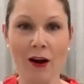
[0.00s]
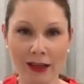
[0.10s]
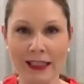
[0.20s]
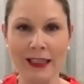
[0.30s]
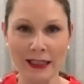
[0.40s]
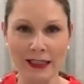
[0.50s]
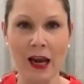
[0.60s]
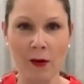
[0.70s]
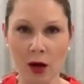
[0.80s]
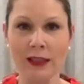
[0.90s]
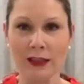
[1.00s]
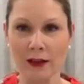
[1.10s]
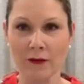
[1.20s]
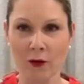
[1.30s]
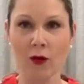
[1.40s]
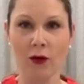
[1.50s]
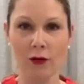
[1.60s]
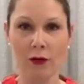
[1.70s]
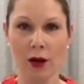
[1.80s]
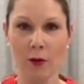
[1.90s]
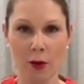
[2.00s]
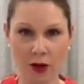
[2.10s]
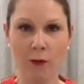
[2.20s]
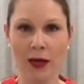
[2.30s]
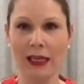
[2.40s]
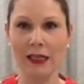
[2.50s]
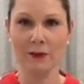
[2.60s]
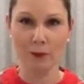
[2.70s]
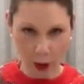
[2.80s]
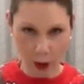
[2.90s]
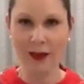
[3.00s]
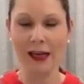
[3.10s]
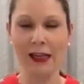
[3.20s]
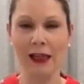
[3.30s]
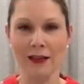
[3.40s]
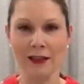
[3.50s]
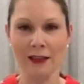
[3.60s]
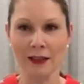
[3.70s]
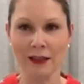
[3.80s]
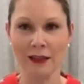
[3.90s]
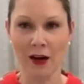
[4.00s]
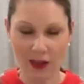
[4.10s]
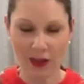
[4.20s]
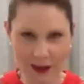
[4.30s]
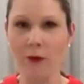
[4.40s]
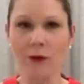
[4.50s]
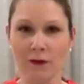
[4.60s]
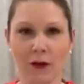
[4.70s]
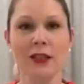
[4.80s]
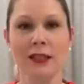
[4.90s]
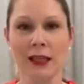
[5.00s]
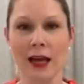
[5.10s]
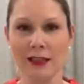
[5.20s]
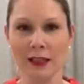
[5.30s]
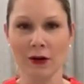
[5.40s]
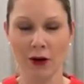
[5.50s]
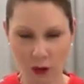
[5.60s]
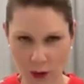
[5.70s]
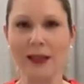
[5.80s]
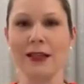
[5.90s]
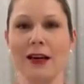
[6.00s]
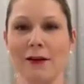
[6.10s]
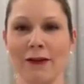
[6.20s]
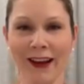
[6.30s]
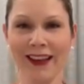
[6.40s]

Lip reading: And I did the same. I did it for both my kids, both their classes. And I think that was the first and last year. And I thought that's enough.